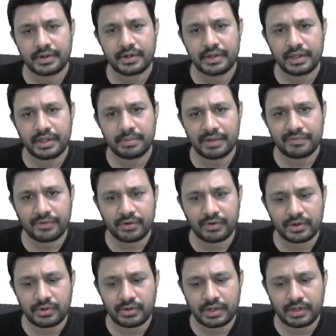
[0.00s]
t by 4
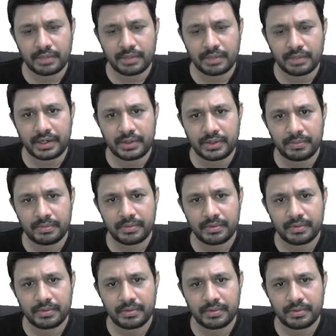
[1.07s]
to t by 2
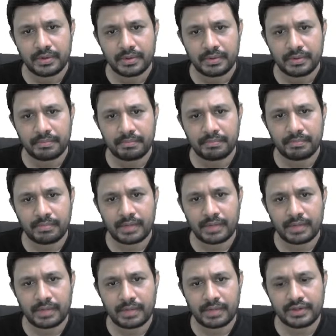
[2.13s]

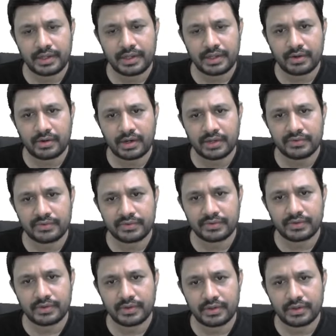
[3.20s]
minus a cos